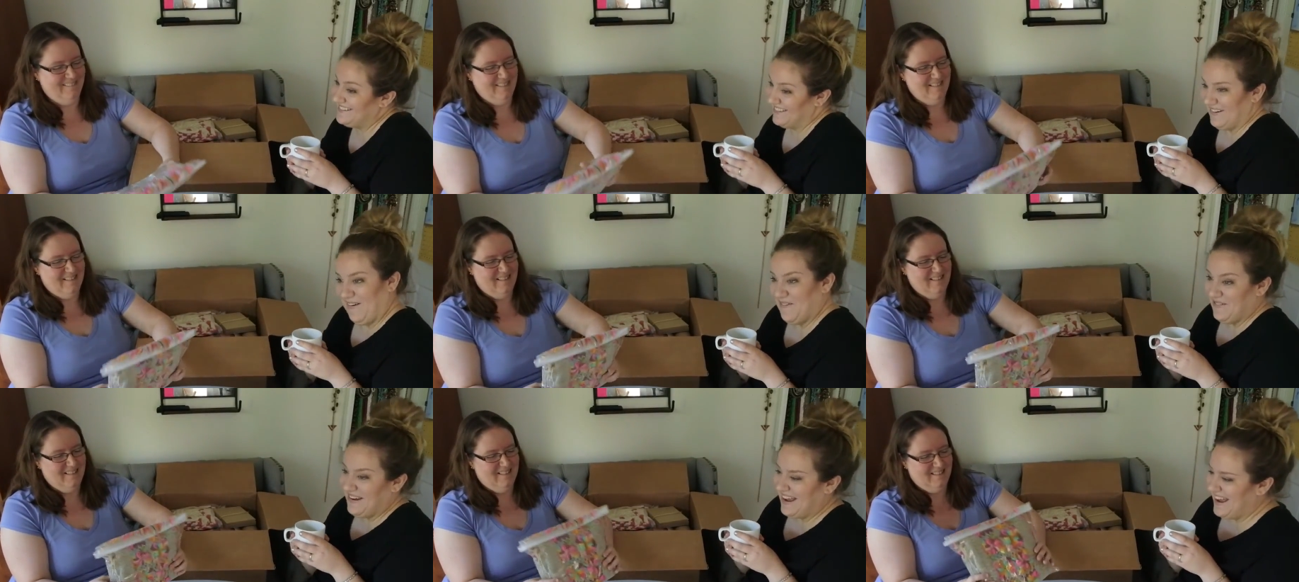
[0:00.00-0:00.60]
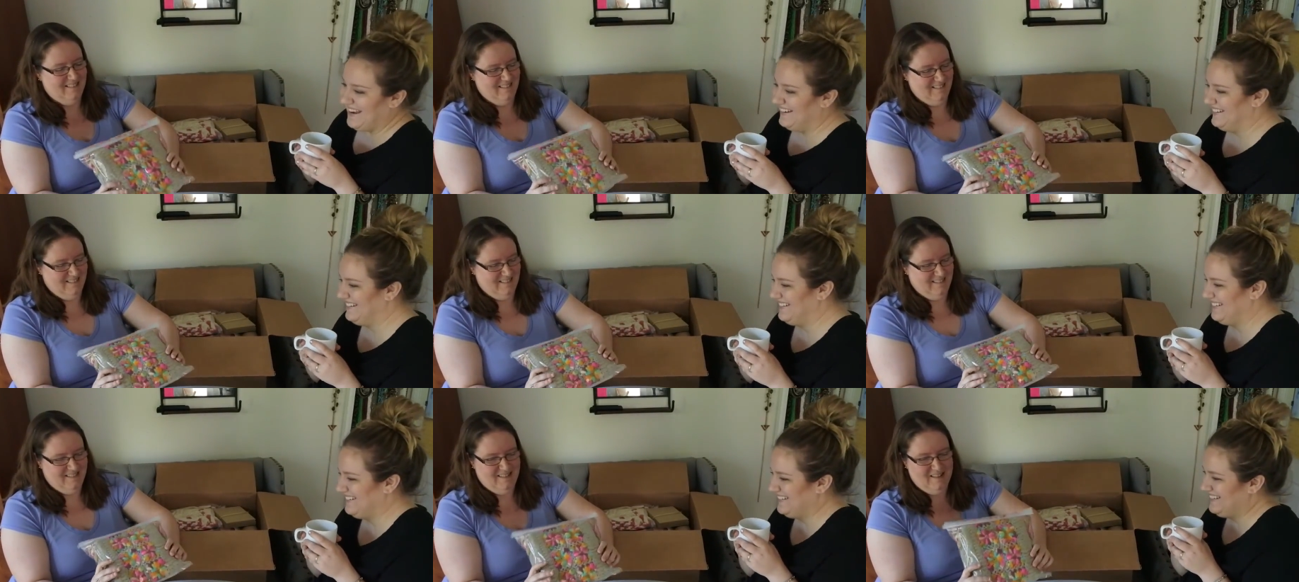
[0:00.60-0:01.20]
Speaker 1: was like, okay,
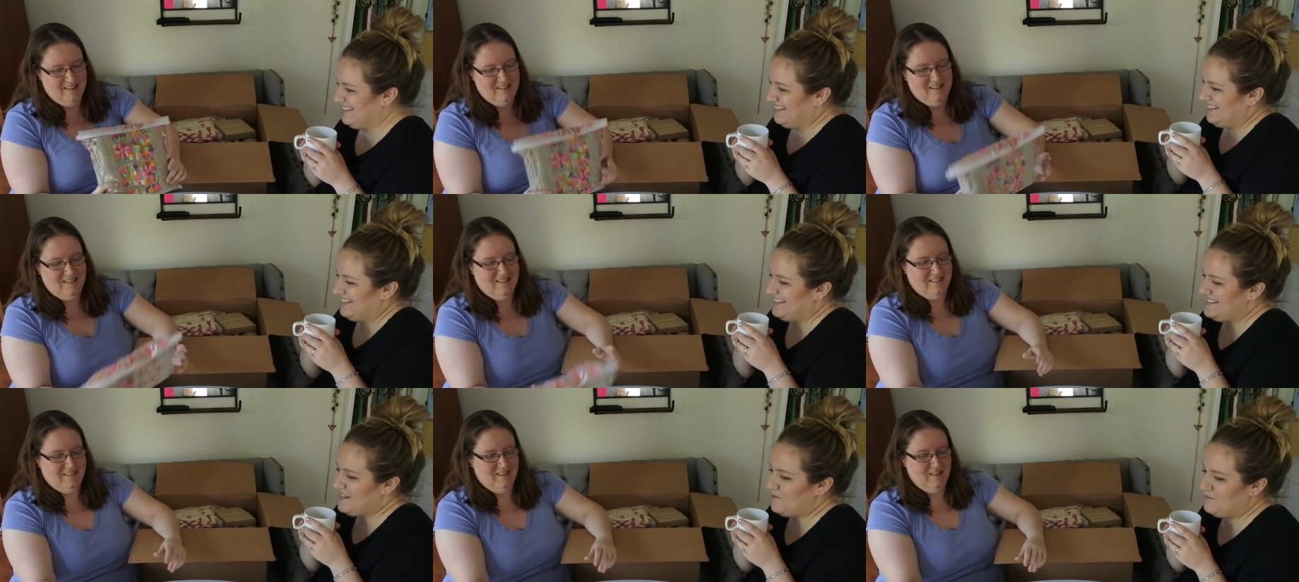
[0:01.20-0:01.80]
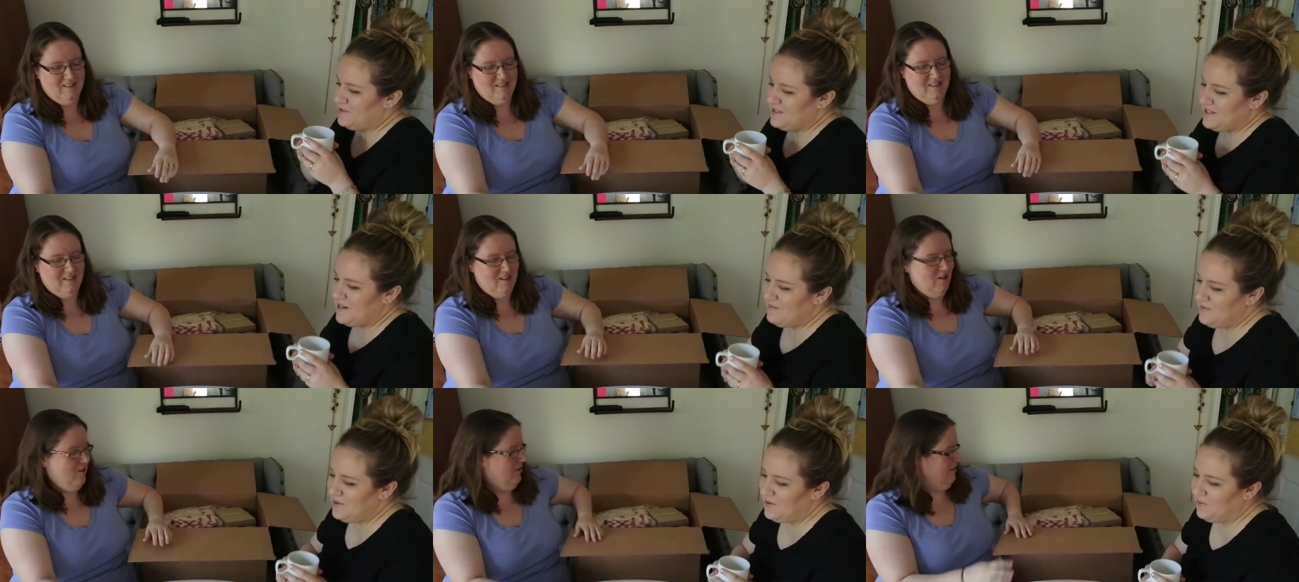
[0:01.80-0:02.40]
Deborah's
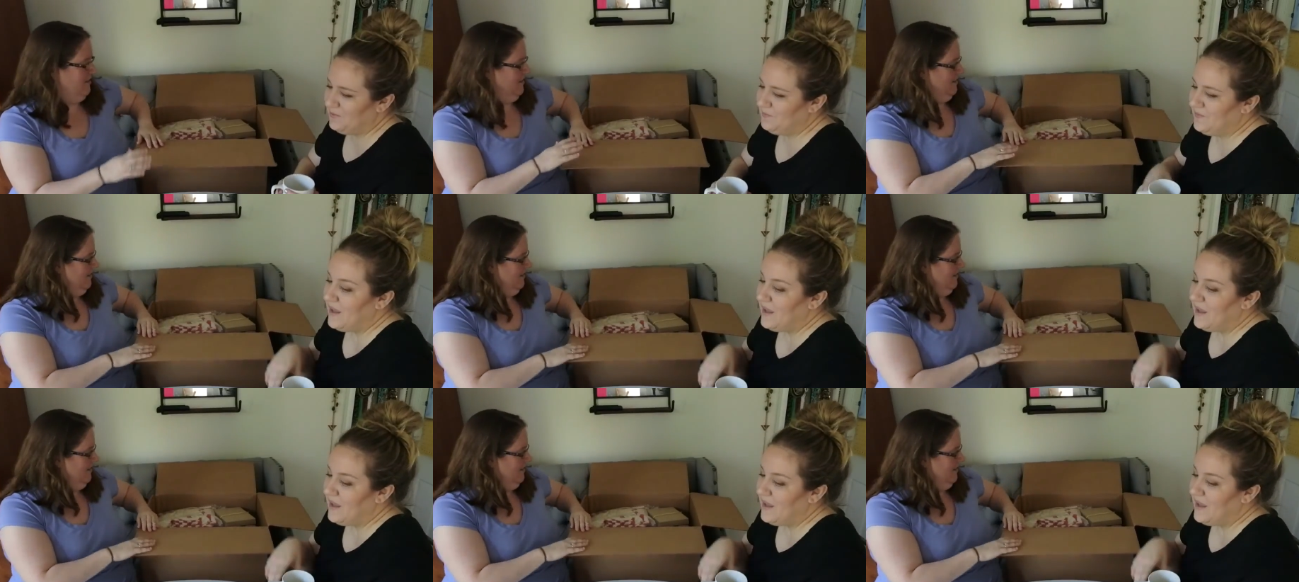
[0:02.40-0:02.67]
debut.